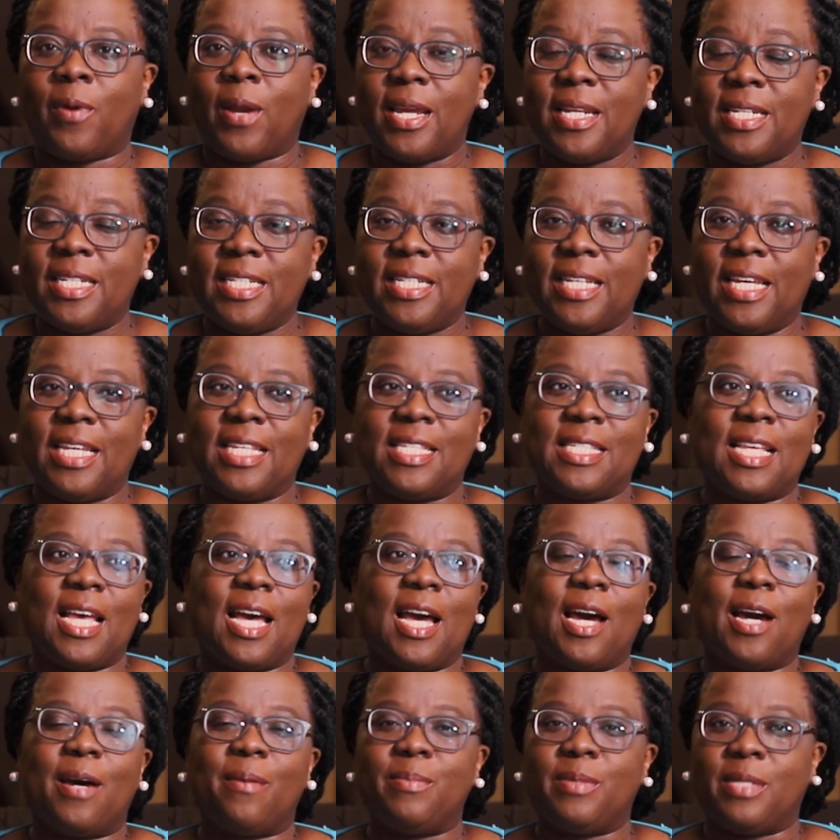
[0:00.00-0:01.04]
writing
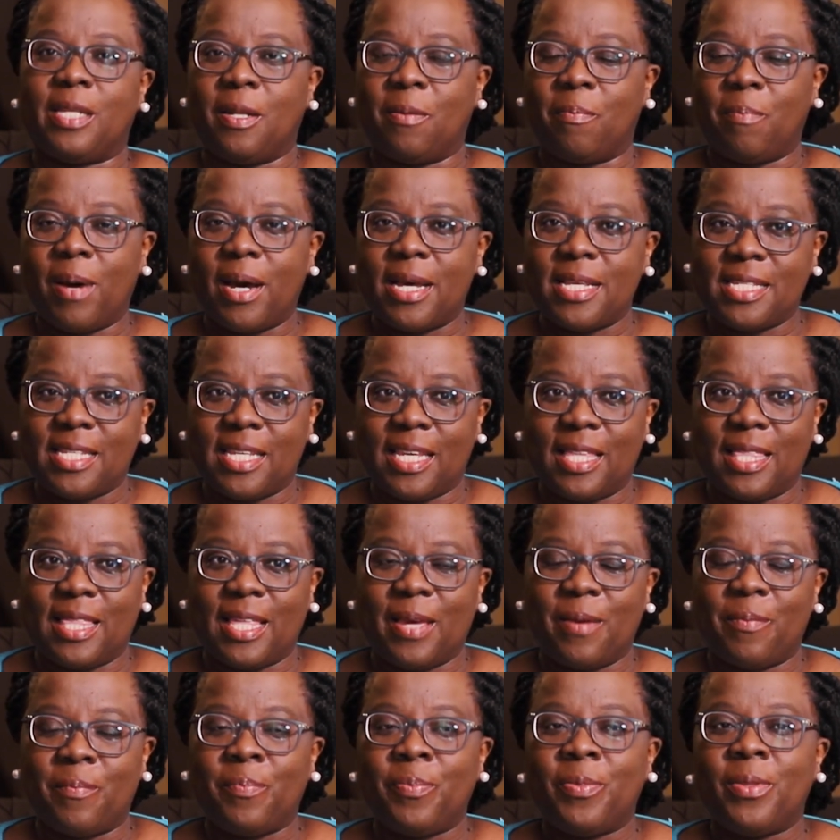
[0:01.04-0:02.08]
exams and passing
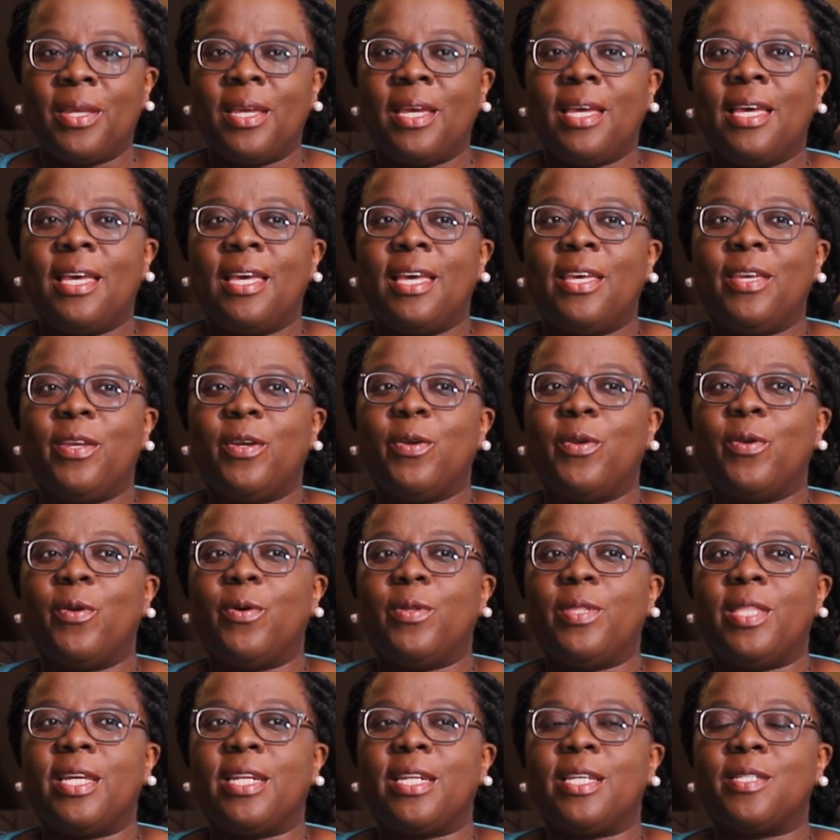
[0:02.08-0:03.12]
them,
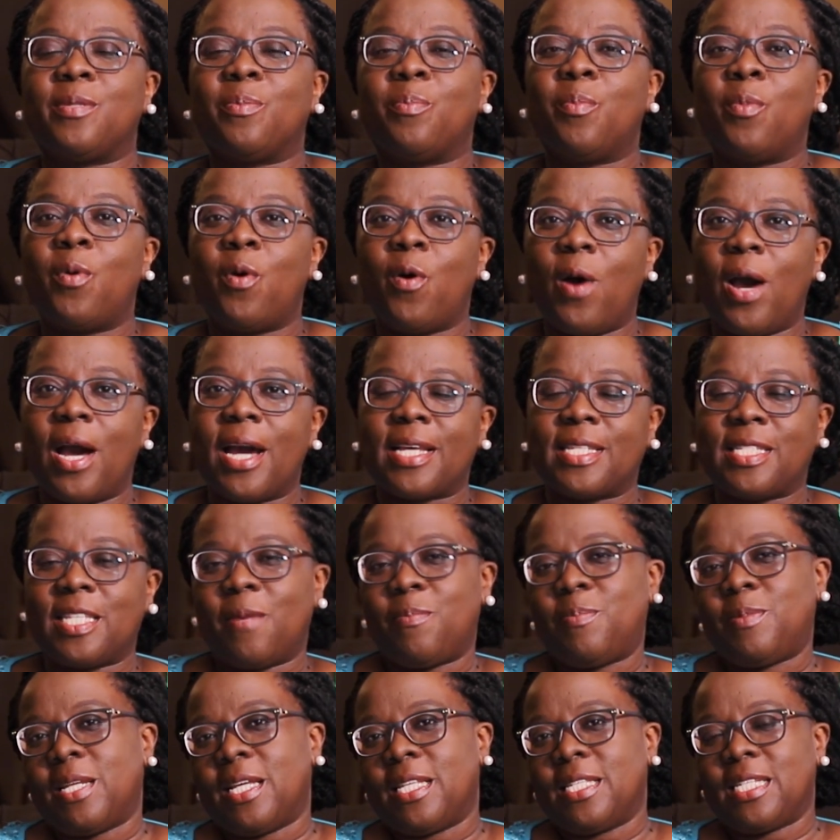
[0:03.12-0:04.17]
there is more
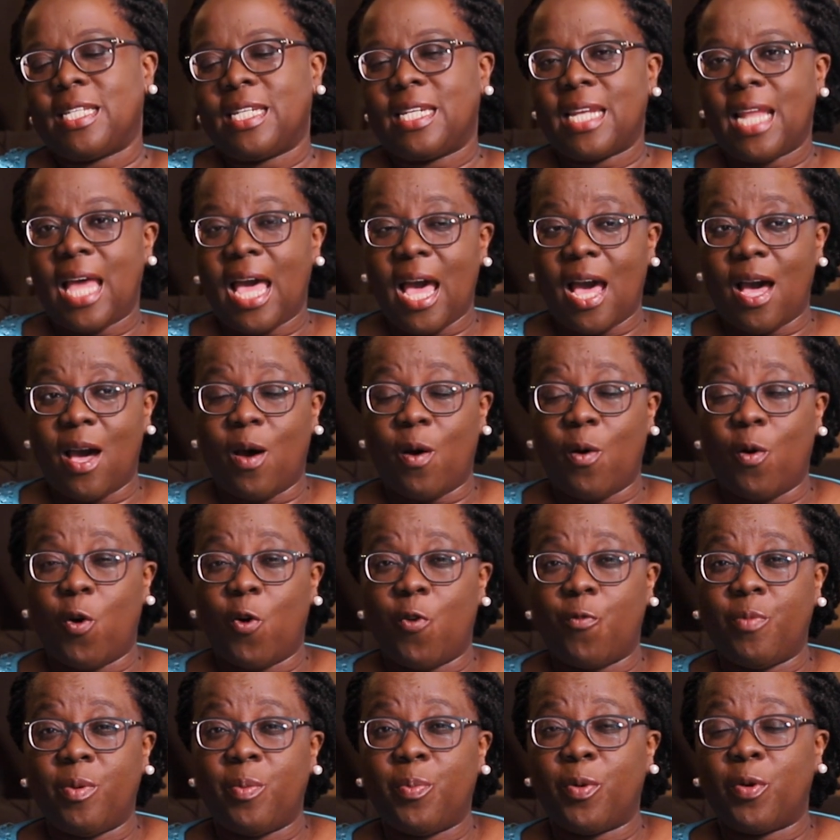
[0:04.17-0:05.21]
acceptance now
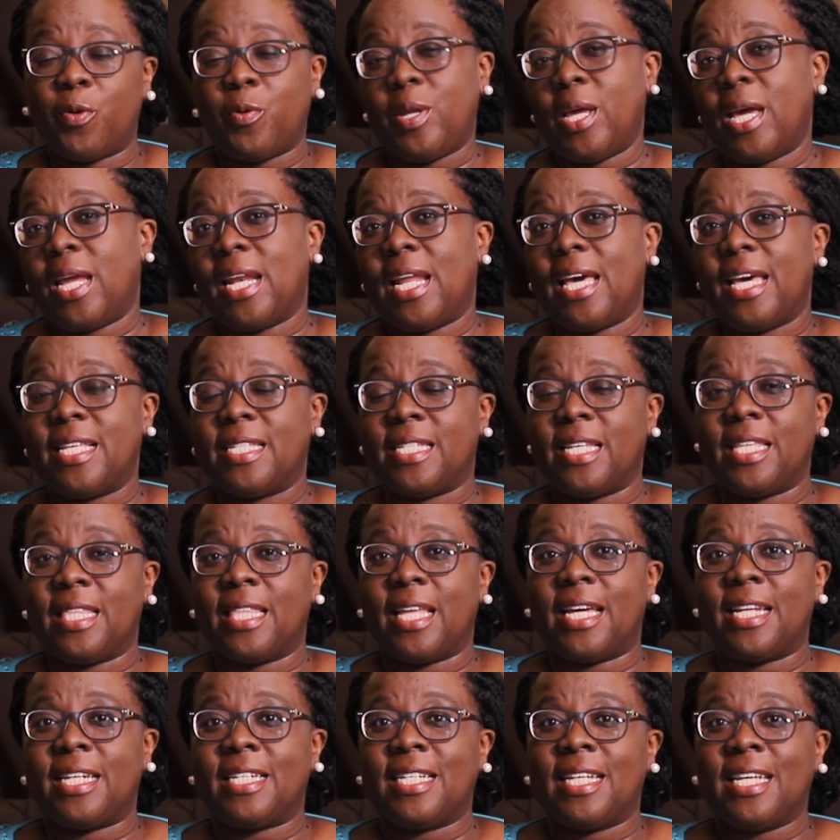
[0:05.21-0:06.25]
of people realizing
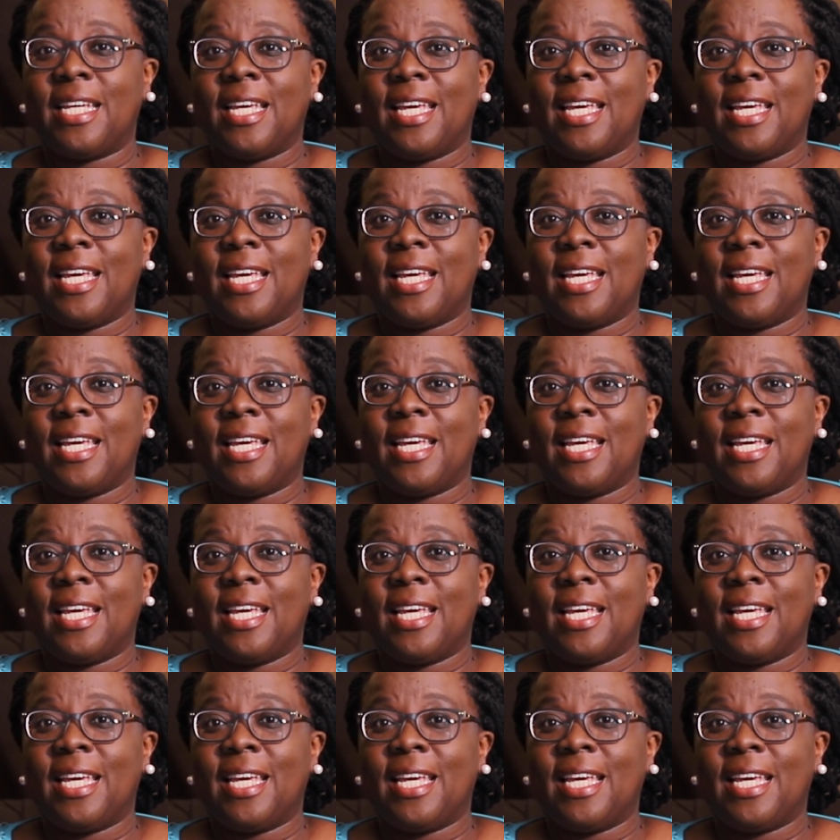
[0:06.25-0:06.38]
that